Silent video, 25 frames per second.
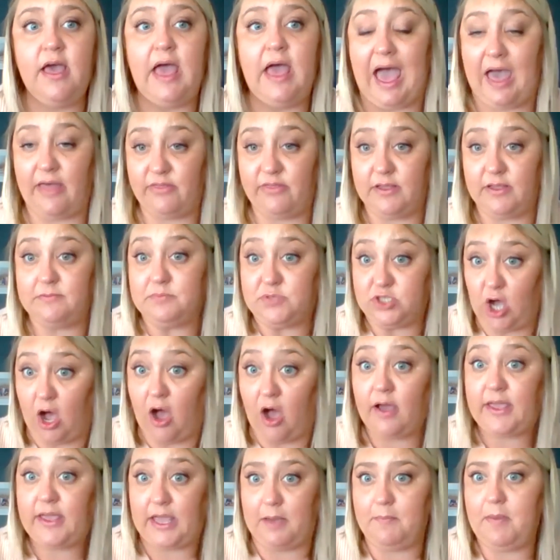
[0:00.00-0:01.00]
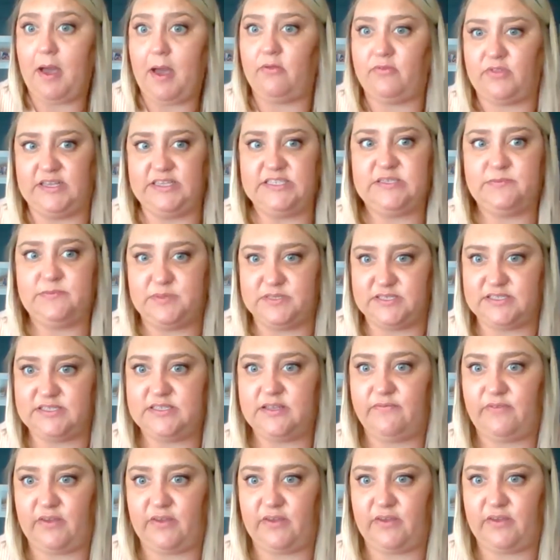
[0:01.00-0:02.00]
and then talking about these
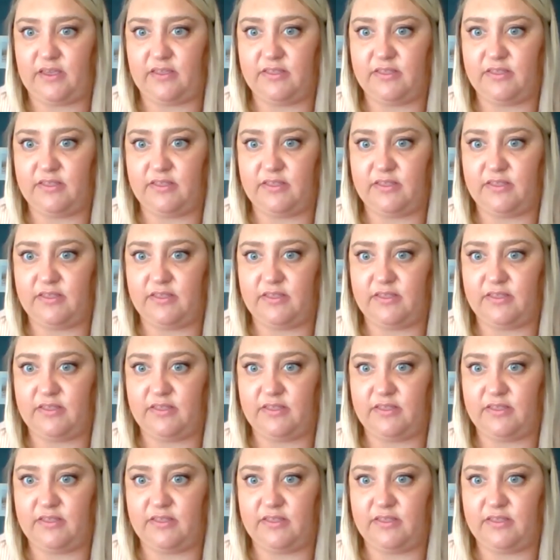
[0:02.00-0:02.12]
specific